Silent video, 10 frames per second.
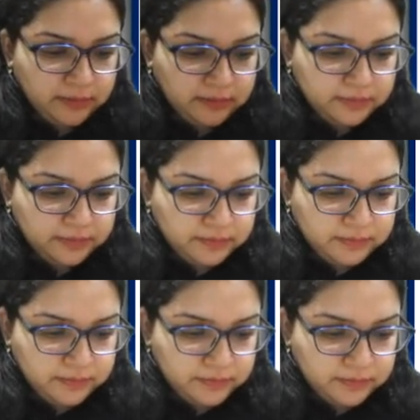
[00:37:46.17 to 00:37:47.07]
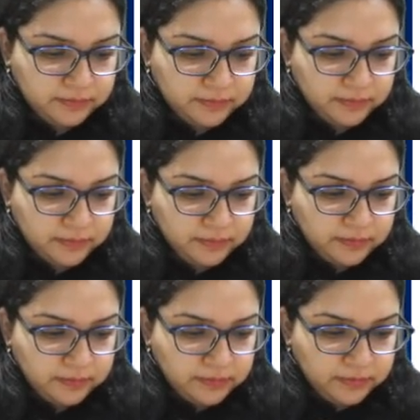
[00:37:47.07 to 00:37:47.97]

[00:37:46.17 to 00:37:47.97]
(no one is talking)